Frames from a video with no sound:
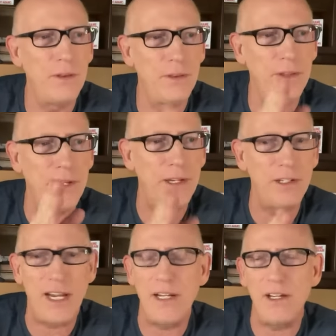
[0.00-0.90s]
the
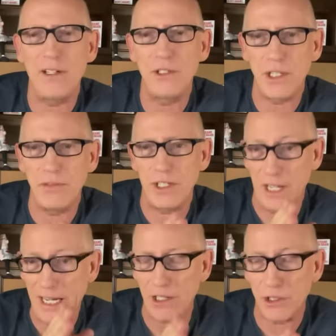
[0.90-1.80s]
data to see if the
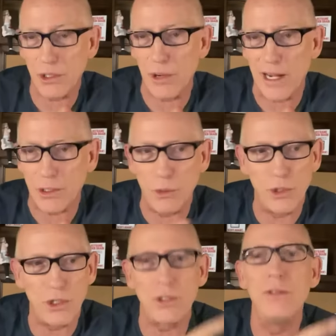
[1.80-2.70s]
data is correct. We're
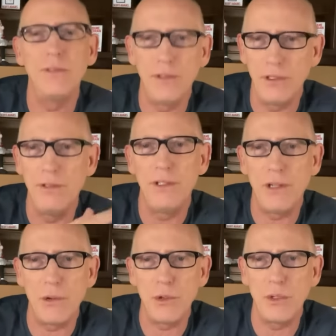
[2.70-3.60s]
just
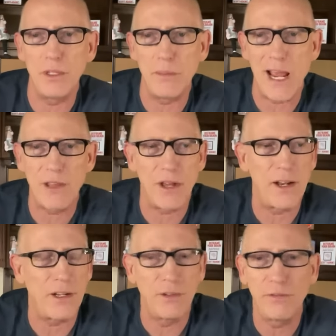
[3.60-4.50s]
doing the math
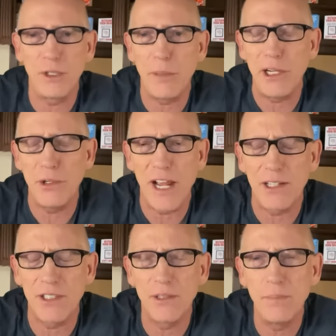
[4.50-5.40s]
on it to pay your
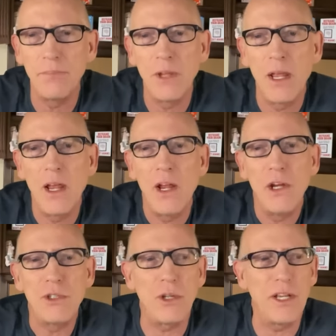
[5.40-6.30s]
taxes.
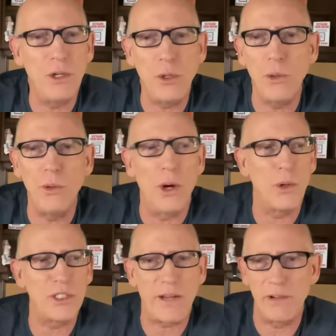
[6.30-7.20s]
So they do
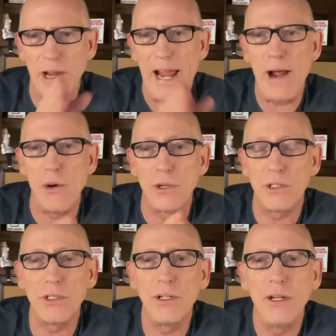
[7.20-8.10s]
always have an
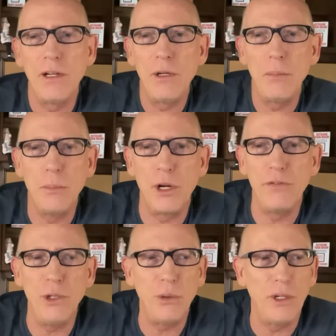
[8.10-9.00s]
out. But
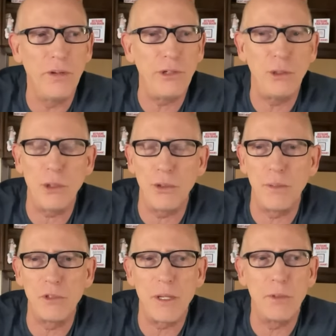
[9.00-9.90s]
if you told
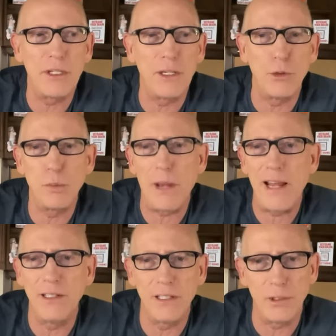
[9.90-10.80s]
them something that was
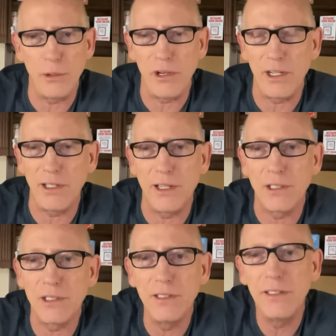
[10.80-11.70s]
patently
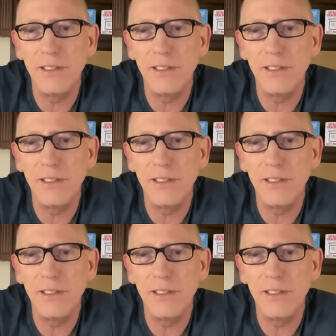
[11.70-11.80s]
ridiculous,